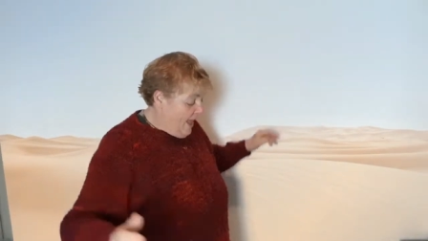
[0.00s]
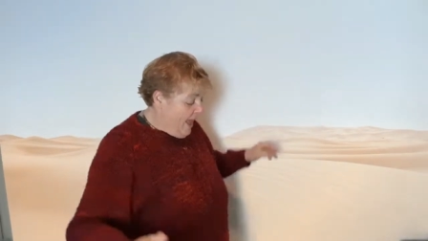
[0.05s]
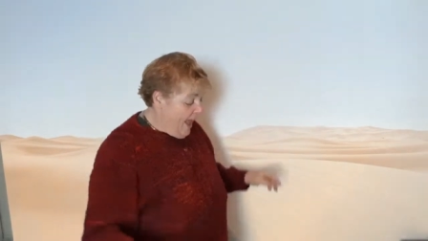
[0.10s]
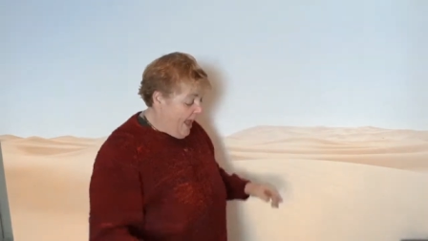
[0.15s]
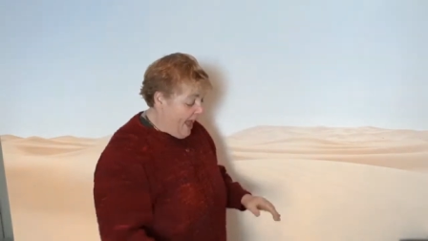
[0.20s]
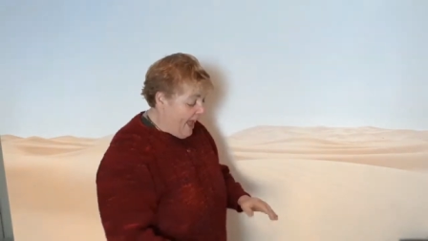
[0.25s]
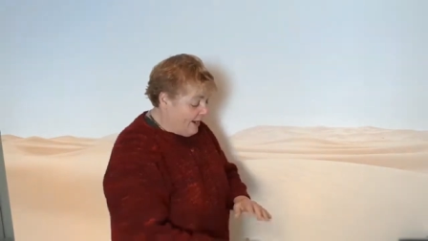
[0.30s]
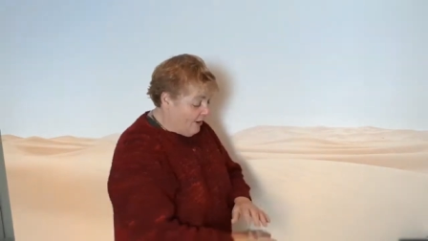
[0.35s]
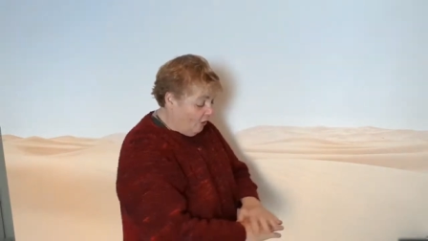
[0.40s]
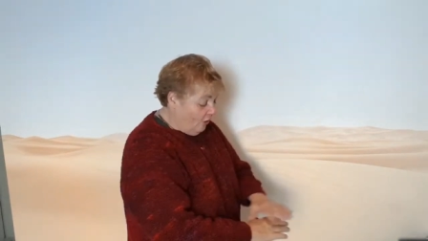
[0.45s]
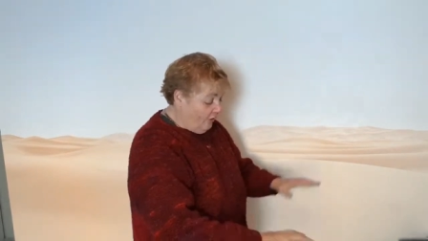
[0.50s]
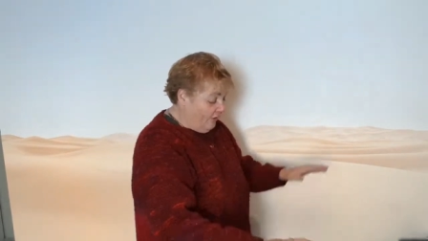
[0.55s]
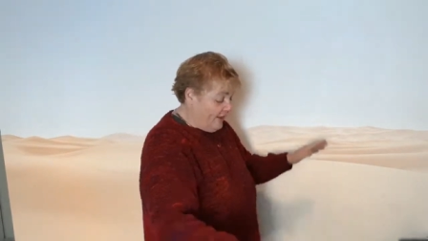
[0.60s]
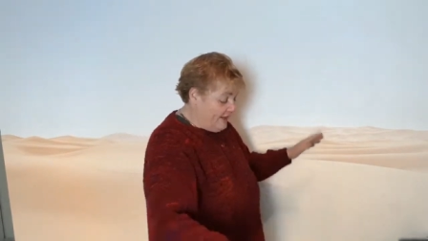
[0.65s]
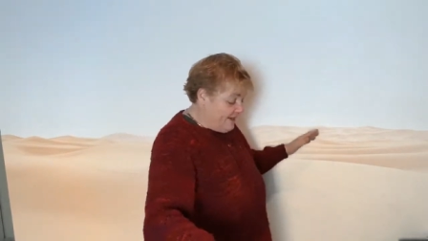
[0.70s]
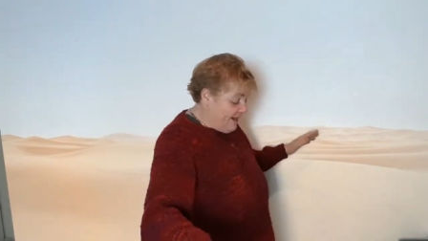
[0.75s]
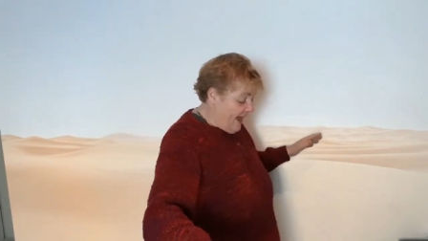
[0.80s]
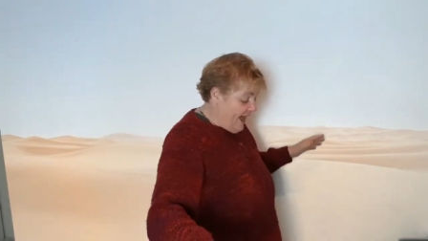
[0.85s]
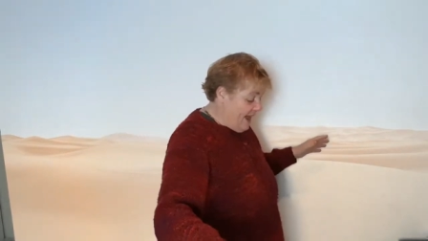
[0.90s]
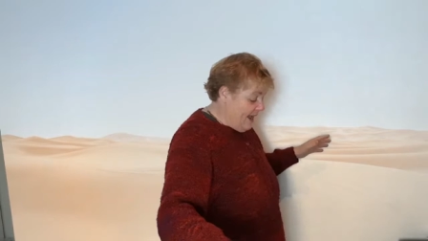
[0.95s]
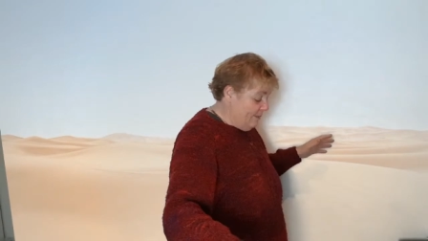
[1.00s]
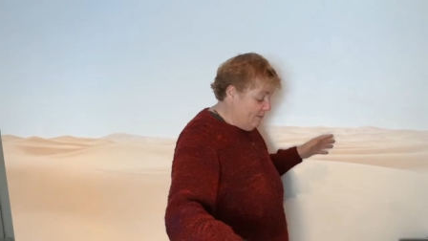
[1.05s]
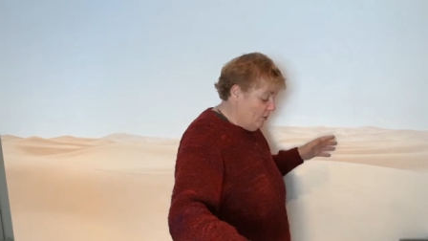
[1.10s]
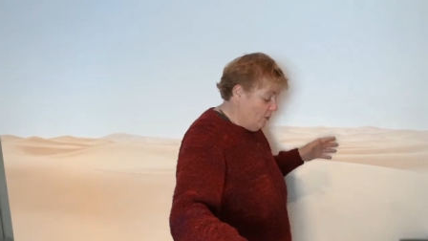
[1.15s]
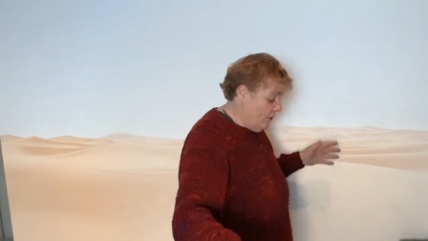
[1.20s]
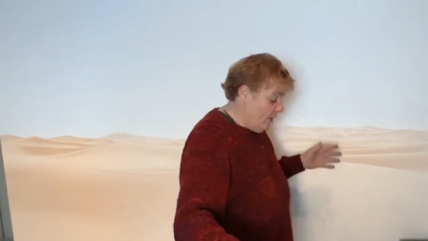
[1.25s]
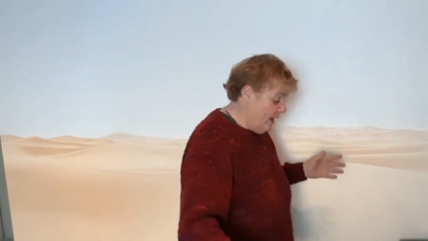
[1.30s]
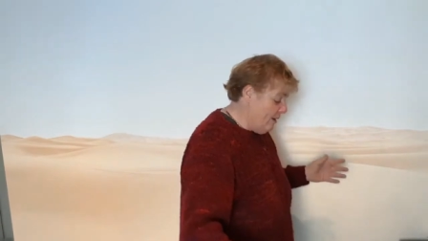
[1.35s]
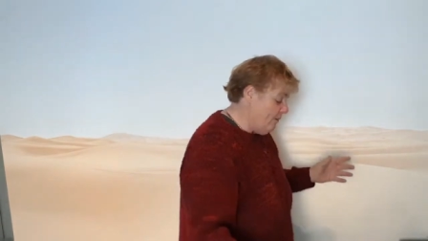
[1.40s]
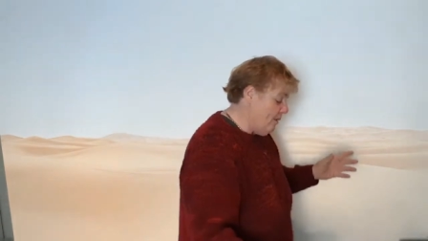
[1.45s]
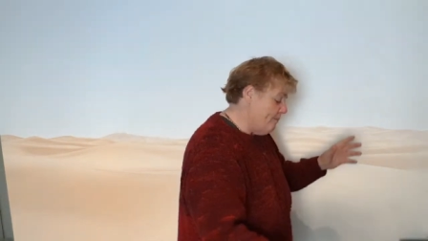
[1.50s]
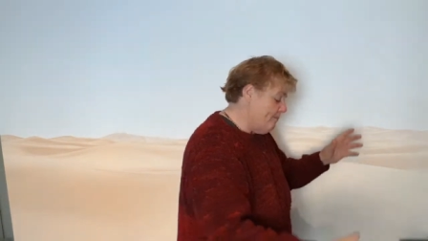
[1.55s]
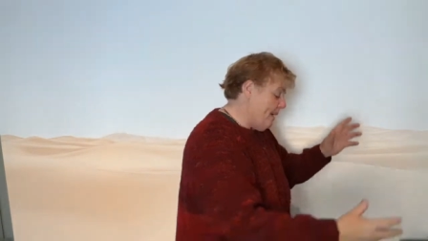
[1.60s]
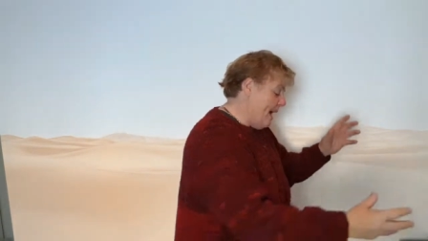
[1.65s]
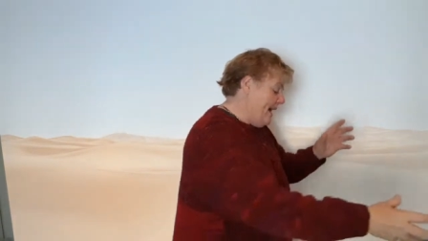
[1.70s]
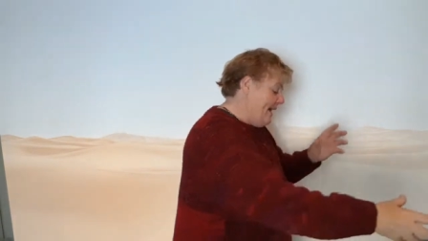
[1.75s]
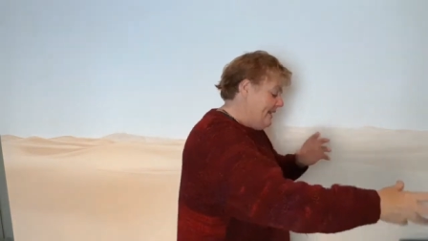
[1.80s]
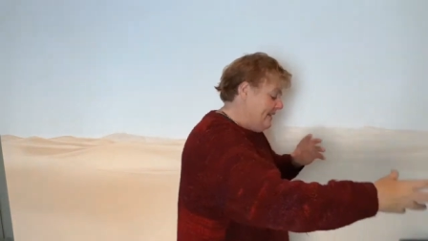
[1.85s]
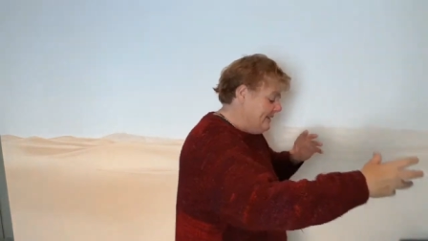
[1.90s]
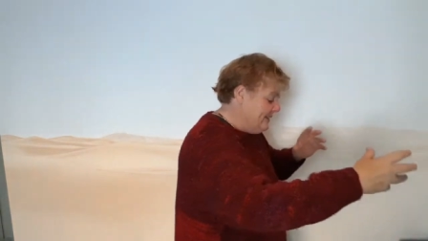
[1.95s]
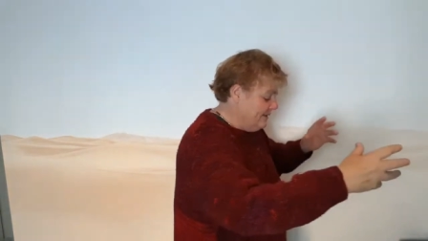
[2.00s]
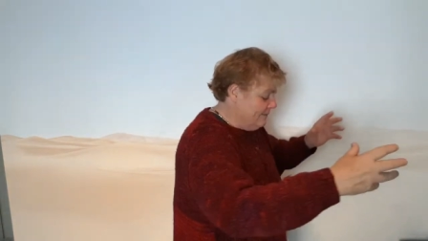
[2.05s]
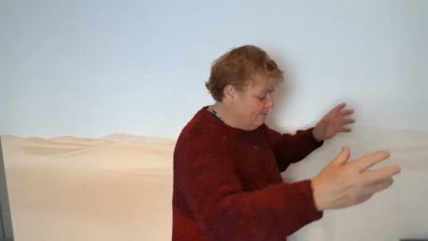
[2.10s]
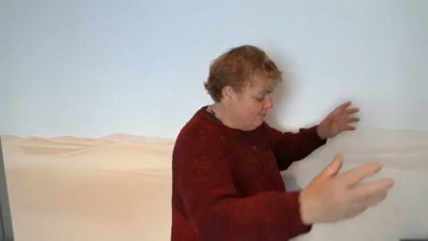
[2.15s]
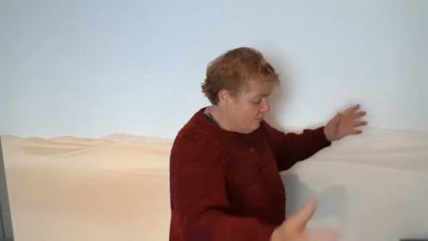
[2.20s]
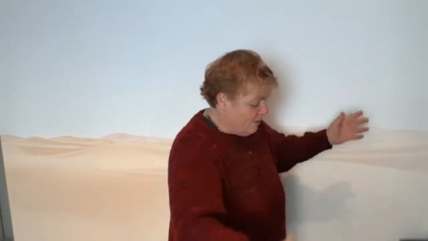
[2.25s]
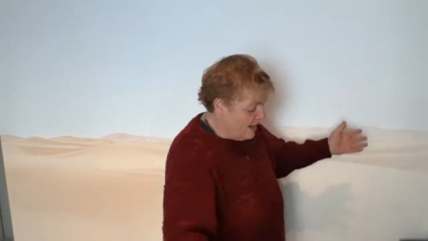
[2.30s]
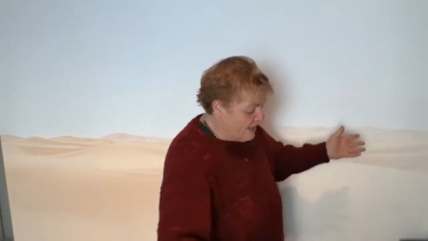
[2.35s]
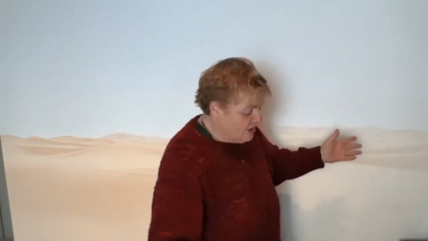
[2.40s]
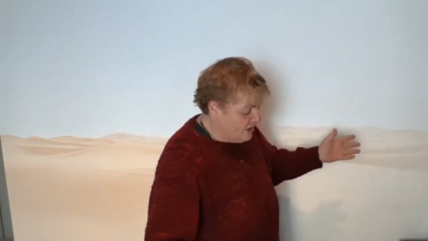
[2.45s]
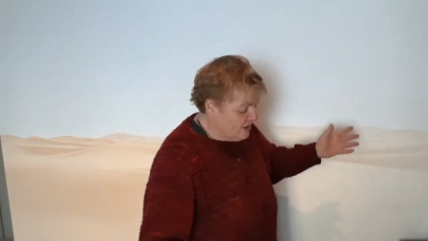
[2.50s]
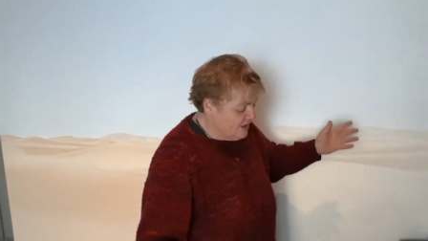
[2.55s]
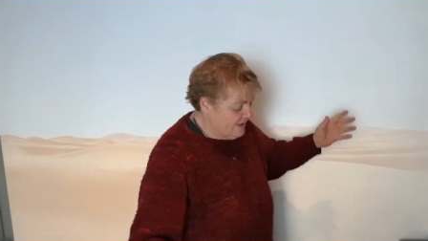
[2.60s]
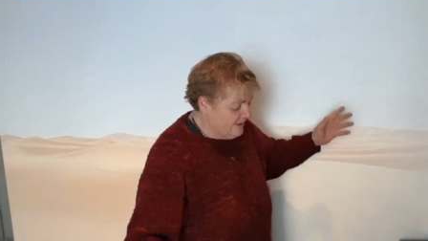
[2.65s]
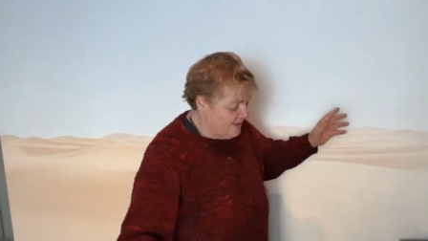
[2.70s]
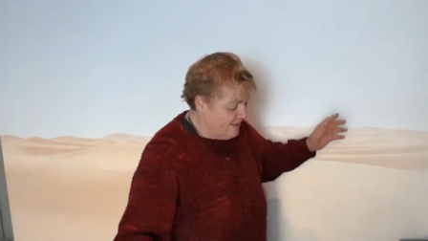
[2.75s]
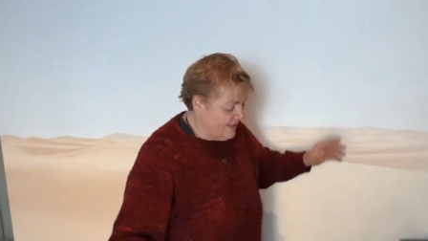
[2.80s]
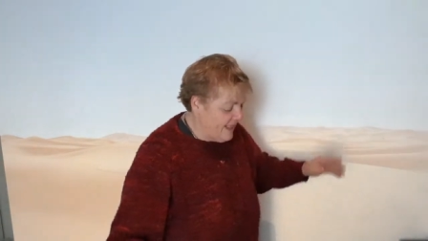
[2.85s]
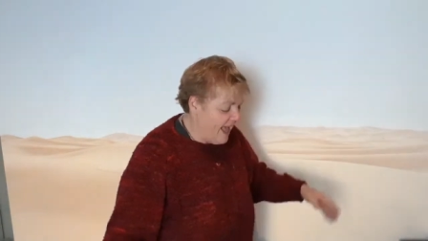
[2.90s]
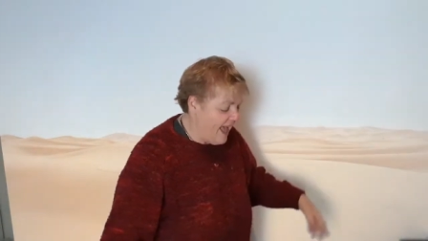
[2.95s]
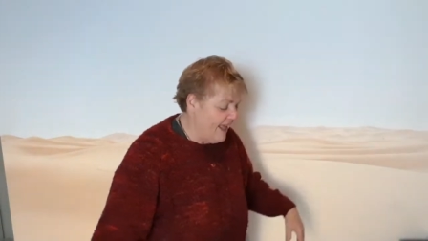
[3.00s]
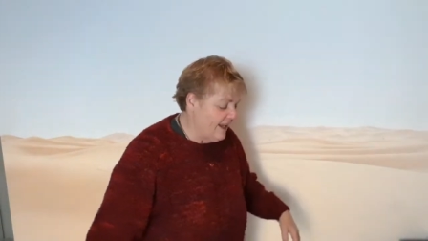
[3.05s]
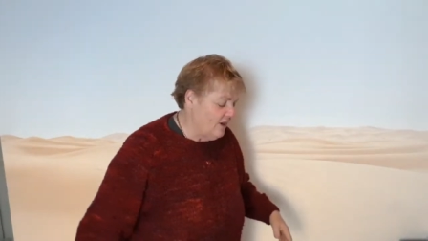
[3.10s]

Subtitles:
and on the table there were paints and brushes and that,